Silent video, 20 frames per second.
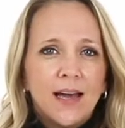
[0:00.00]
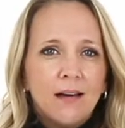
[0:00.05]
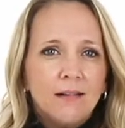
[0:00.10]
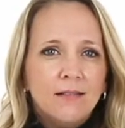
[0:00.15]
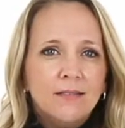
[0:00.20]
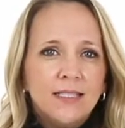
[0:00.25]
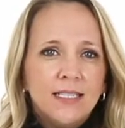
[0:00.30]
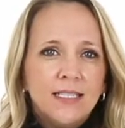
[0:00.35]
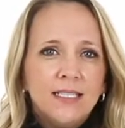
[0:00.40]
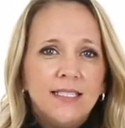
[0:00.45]

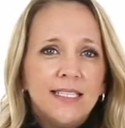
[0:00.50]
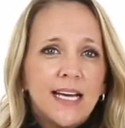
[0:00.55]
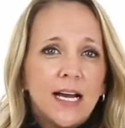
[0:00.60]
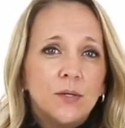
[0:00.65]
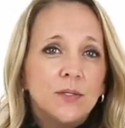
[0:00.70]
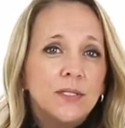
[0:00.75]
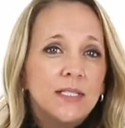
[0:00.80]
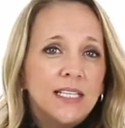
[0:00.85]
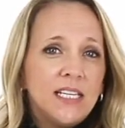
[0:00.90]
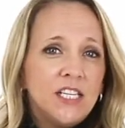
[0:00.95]
LD
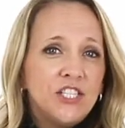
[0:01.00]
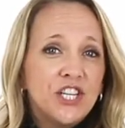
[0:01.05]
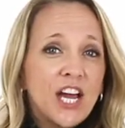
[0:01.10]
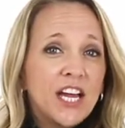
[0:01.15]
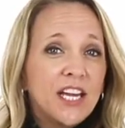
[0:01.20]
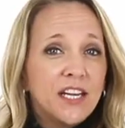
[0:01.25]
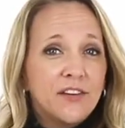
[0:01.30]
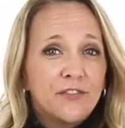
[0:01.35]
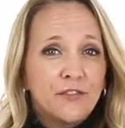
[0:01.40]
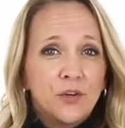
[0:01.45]
Down Ski
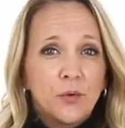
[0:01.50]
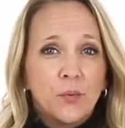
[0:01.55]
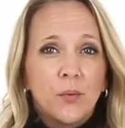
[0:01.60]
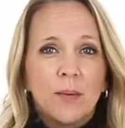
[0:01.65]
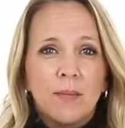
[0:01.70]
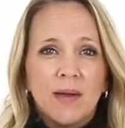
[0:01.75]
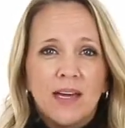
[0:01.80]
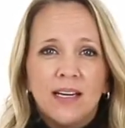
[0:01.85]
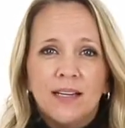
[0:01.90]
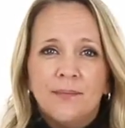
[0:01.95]
Jacket for
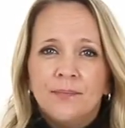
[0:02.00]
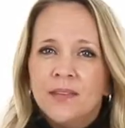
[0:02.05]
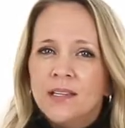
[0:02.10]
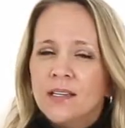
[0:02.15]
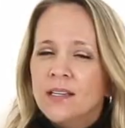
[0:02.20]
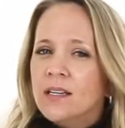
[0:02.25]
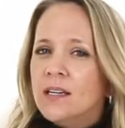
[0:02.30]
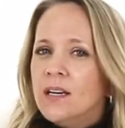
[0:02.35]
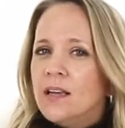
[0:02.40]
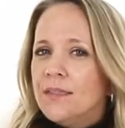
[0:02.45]
Women.
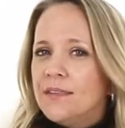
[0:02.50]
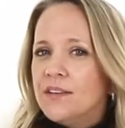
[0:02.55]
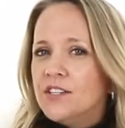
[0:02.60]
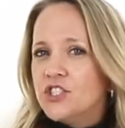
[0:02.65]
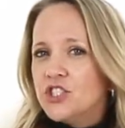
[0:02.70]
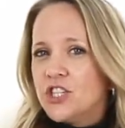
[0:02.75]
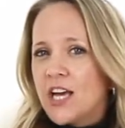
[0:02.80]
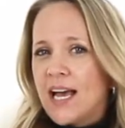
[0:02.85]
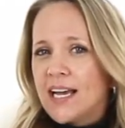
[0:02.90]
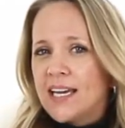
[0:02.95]

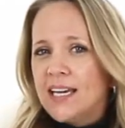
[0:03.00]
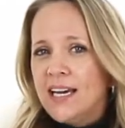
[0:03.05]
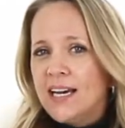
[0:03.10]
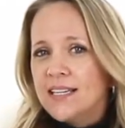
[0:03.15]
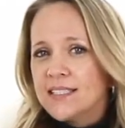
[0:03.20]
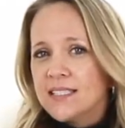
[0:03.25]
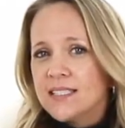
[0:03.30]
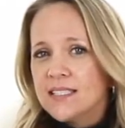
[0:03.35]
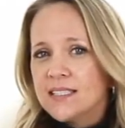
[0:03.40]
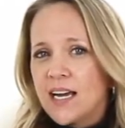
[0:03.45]
This jacket
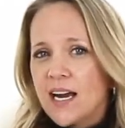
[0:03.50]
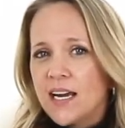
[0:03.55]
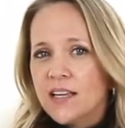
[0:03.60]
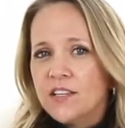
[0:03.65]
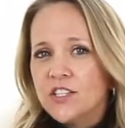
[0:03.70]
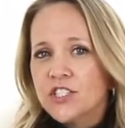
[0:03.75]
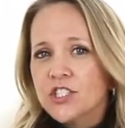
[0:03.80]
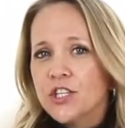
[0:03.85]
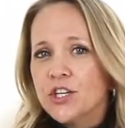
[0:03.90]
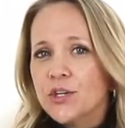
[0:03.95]
has a
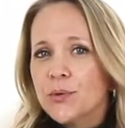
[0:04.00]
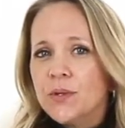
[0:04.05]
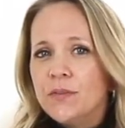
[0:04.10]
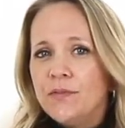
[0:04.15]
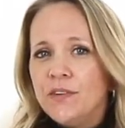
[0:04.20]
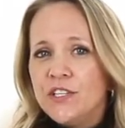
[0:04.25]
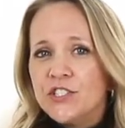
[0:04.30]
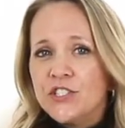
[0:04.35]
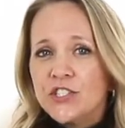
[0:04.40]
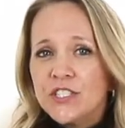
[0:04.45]
stylish look with
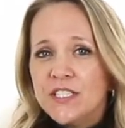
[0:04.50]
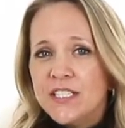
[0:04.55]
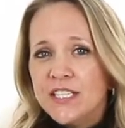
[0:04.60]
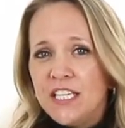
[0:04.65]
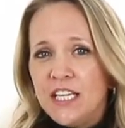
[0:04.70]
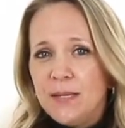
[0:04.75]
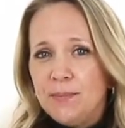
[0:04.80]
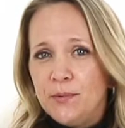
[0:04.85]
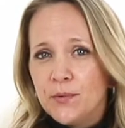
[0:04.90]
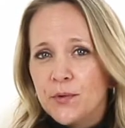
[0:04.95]
features to
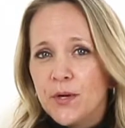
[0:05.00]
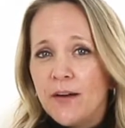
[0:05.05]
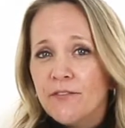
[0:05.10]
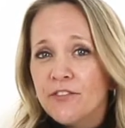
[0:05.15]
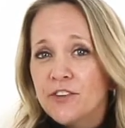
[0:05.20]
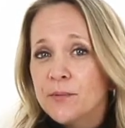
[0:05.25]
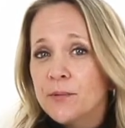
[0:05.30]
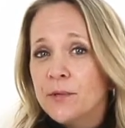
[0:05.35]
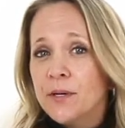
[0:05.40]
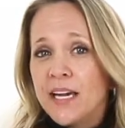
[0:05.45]
keep you
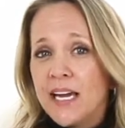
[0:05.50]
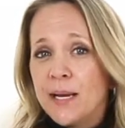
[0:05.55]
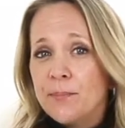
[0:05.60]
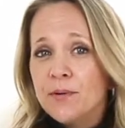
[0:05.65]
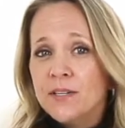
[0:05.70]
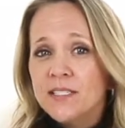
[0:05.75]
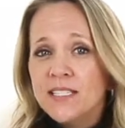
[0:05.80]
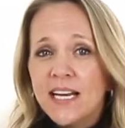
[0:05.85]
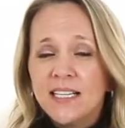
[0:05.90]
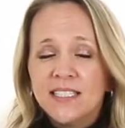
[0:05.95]
comfortable and
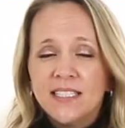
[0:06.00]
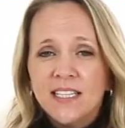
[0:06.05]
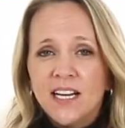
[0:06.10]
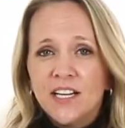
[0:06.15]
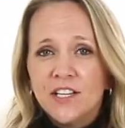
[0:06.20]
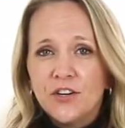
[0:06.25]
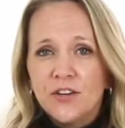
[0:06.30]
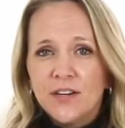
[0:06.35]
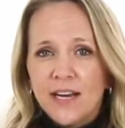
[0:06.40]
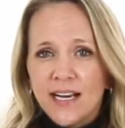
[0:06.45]
protected
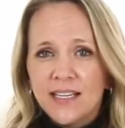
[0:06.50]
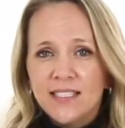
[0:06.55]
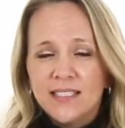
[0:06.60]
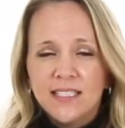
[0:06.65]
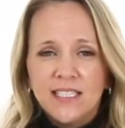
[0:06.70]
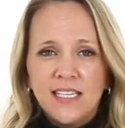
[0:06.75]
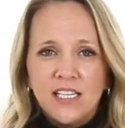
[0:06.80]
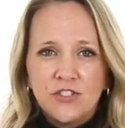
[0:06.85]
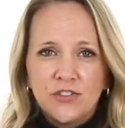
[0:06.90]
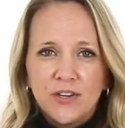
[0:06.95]
on your next
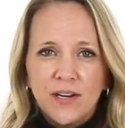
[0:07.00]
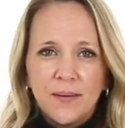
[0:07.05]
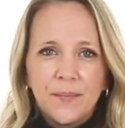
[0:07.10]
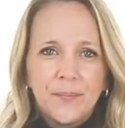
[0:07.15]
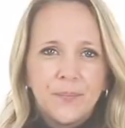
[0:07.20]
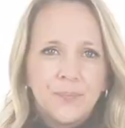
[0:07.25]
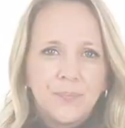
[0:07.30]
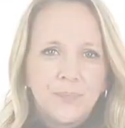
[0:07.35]
ski trip.